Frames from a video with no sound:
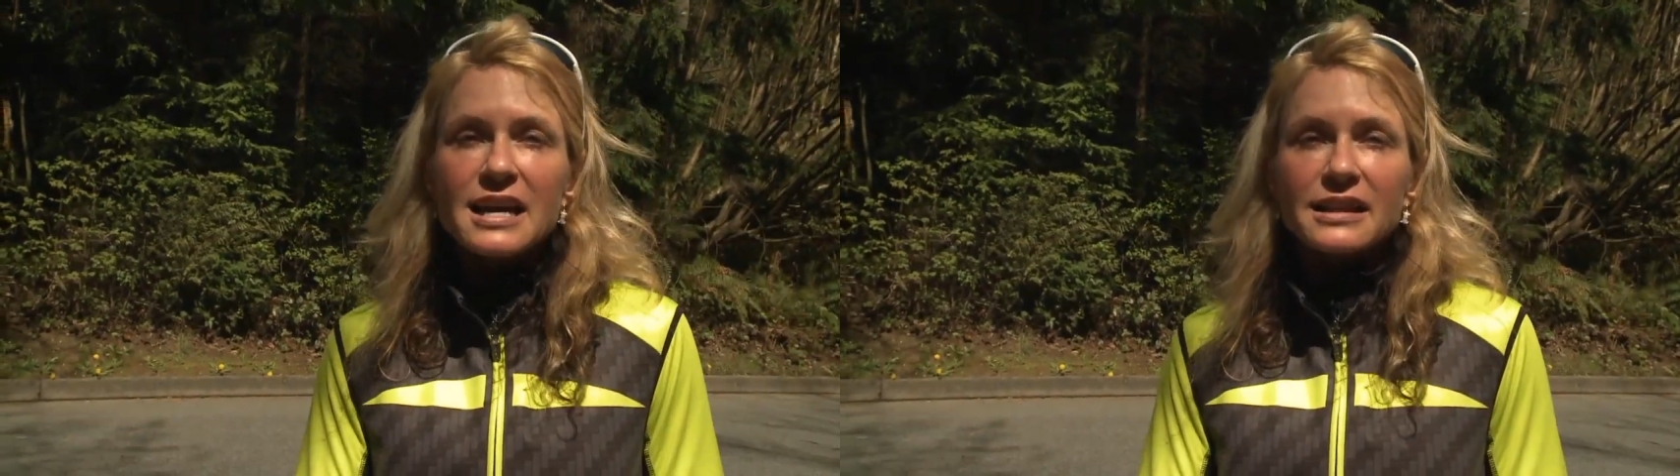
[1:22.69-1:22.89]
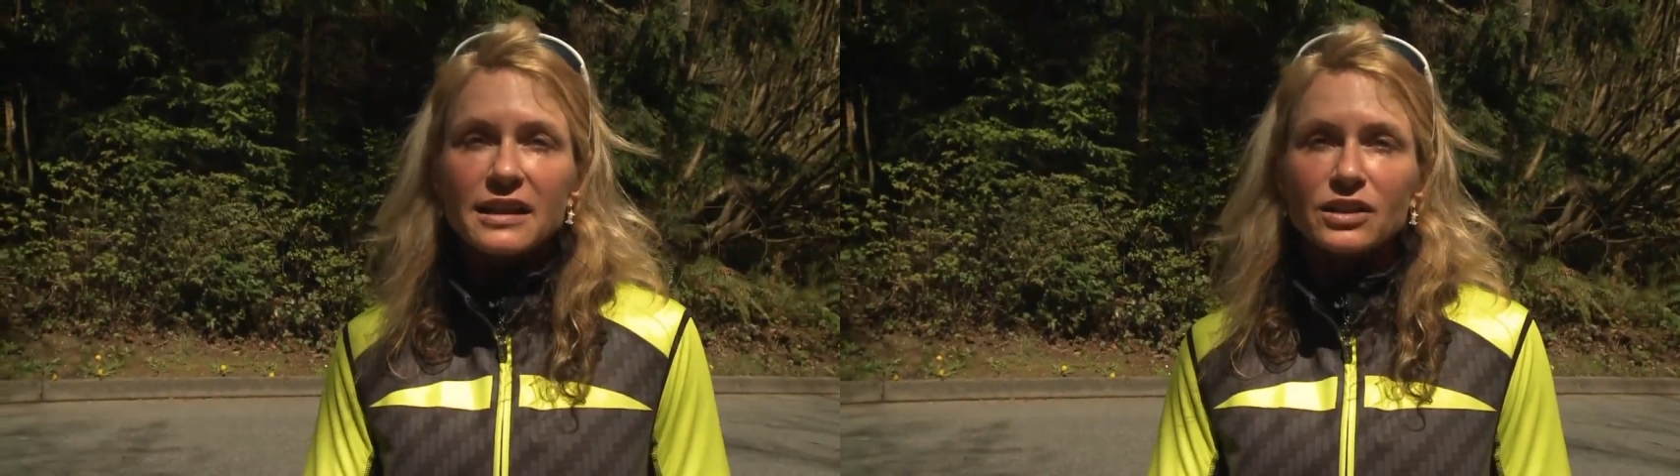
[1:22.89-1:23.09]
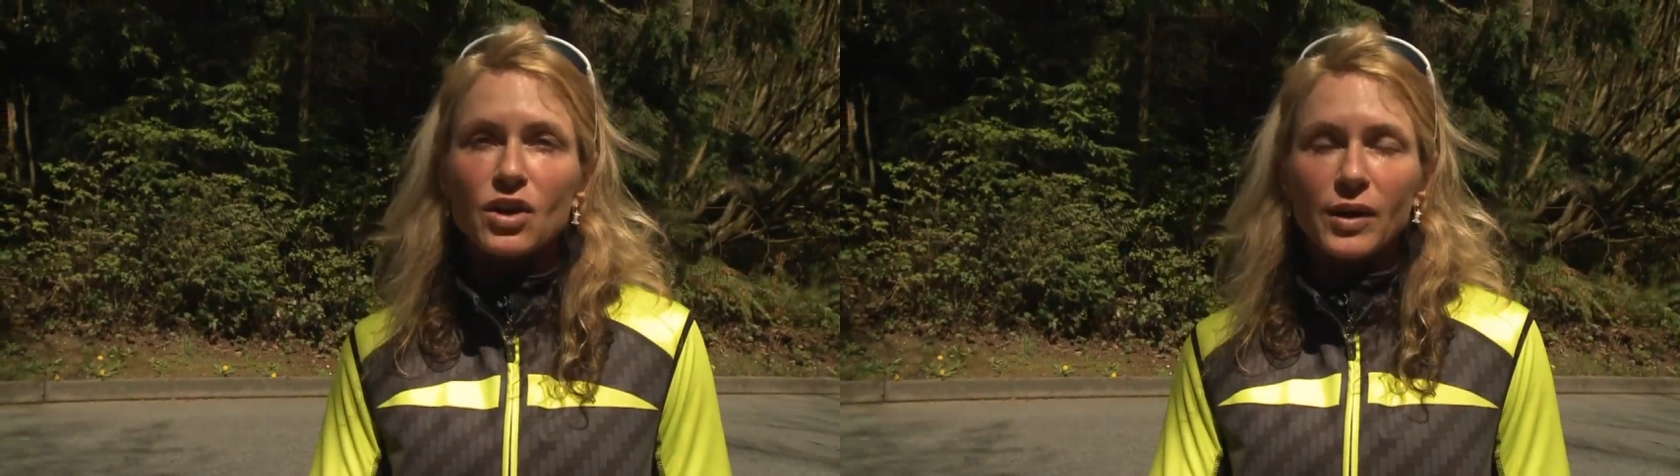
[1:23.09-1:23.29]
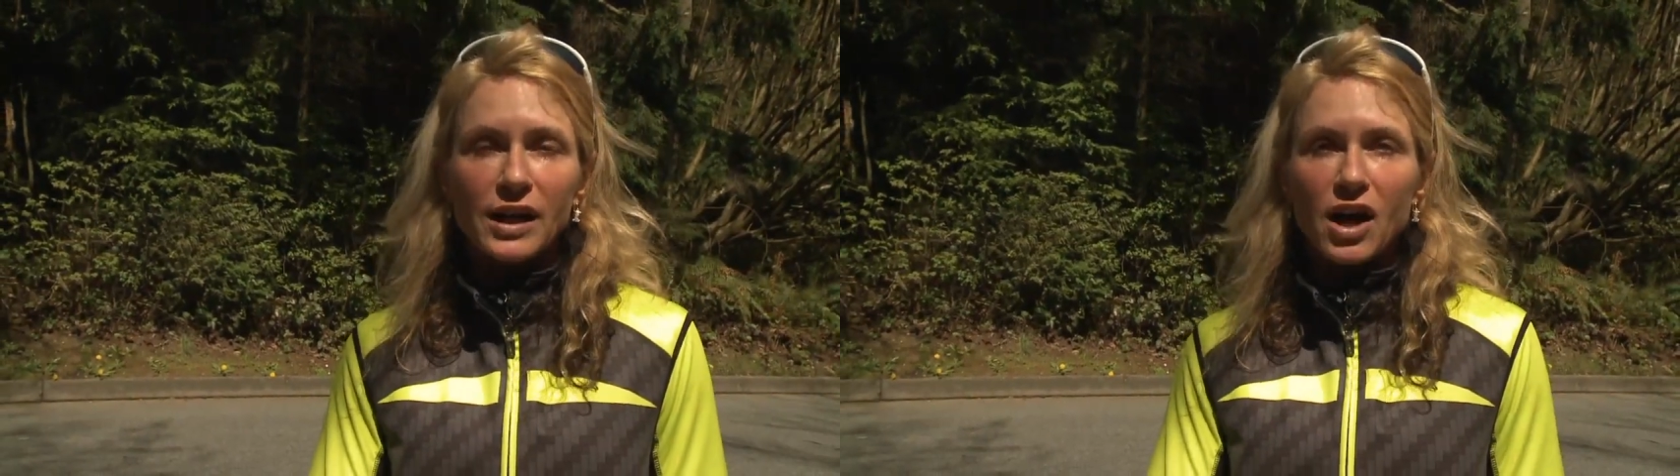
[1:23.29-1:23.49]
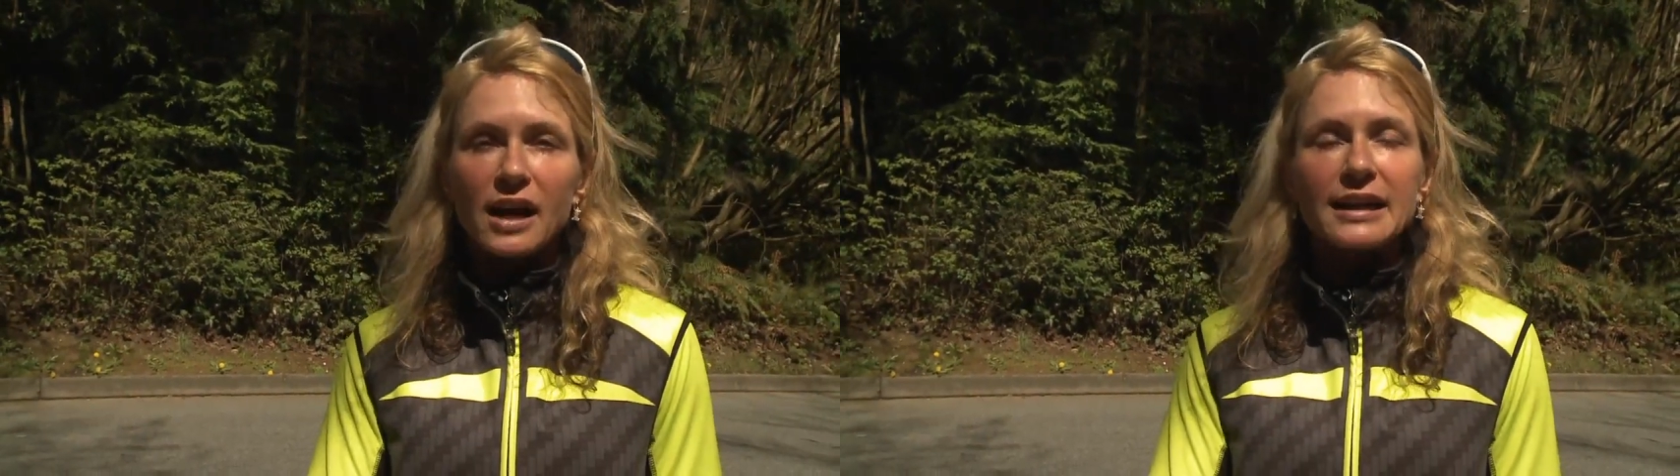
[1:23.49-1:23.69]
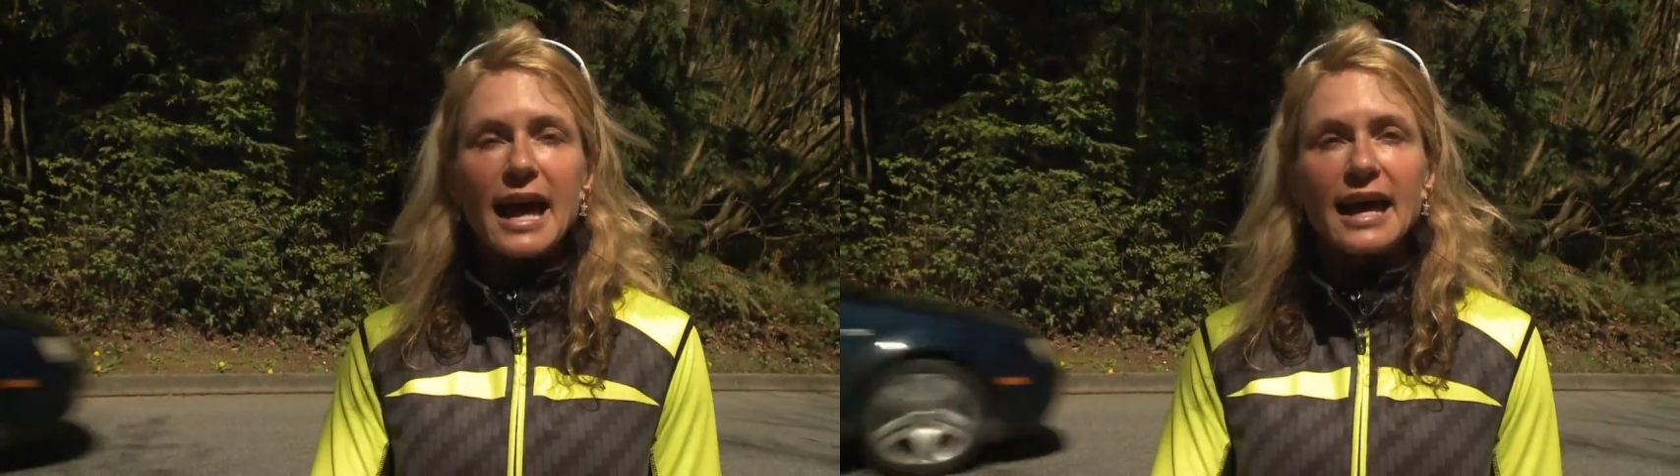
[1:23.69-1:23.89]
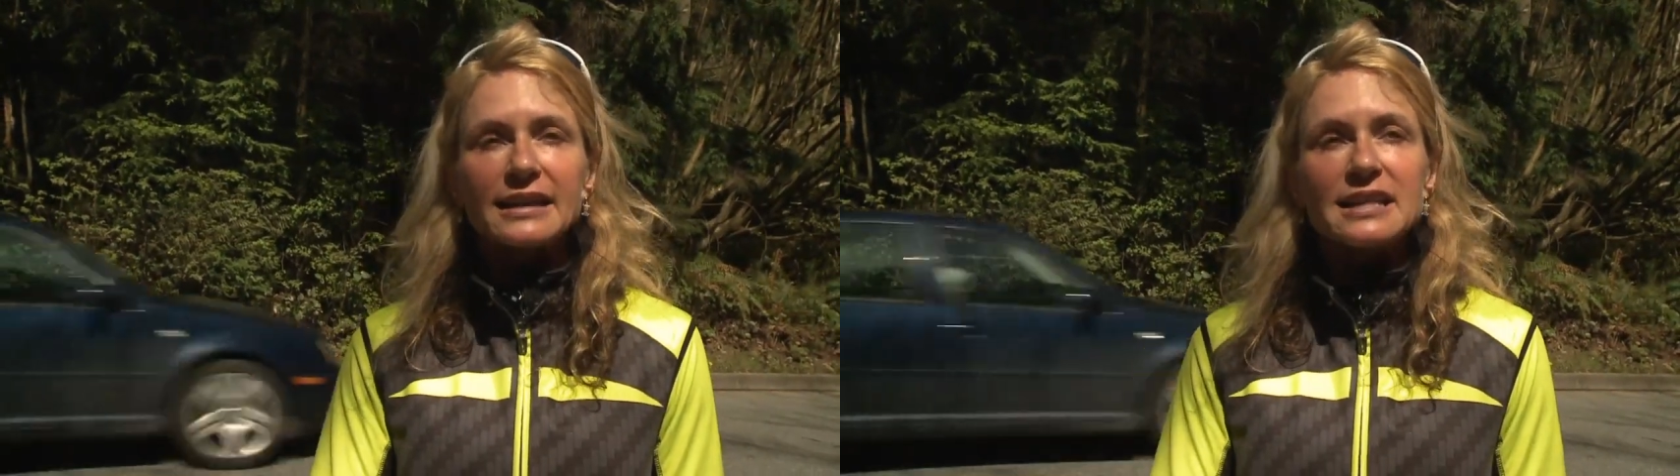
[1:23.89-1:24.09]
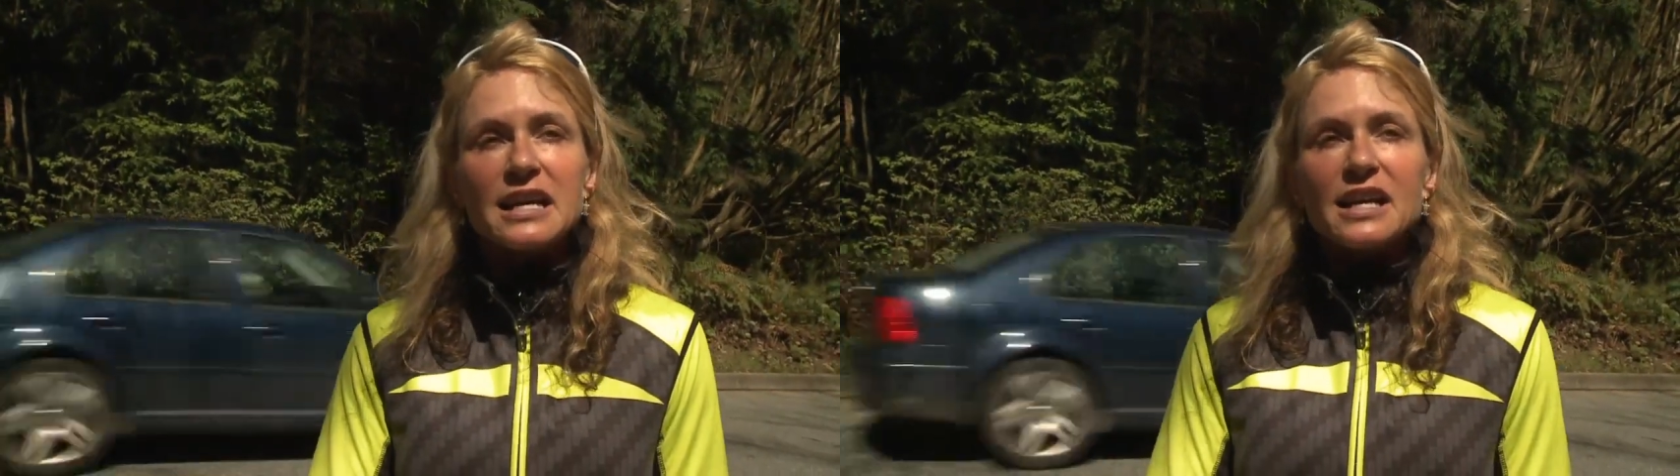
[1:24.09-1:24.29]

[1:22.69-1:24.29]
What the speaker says: that are going on, and